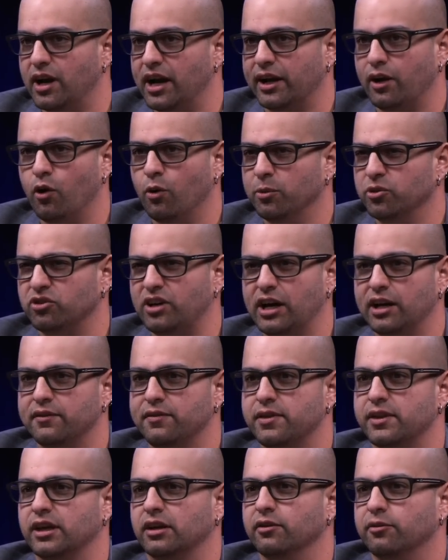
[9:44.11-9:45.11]
I almost kind of
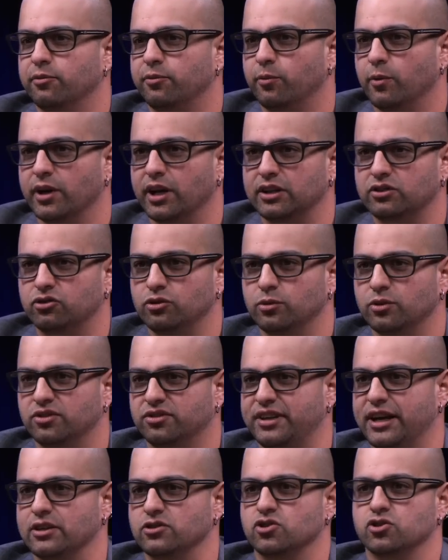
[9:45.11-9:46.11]
think of what I do as
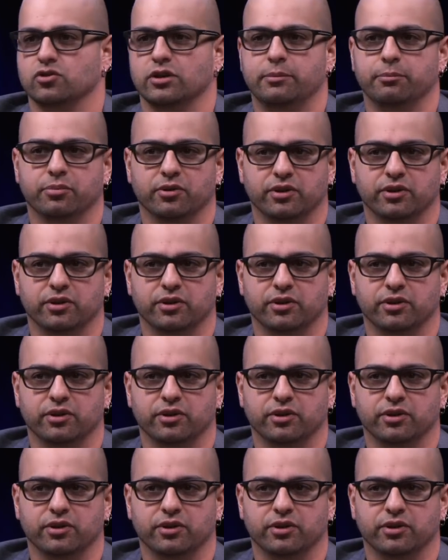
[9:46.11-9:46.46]
downstream